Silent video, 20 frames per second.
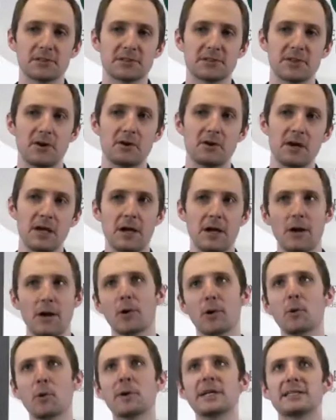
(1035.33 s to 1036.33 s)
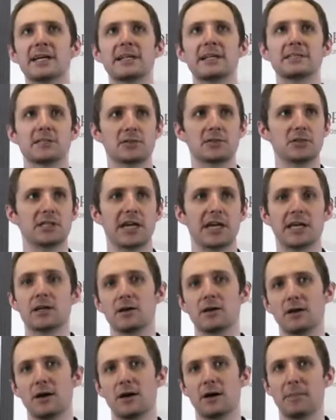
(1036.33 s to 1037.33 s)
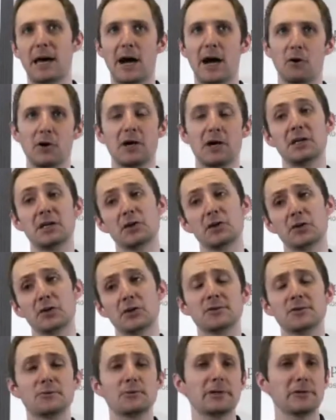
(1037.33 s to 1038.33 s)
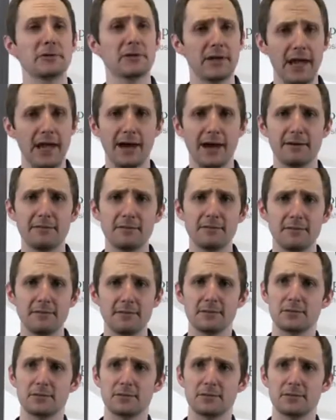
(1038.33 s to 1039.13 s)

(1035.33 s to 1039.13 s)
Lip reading: So probate tends to take about a year to a year and a half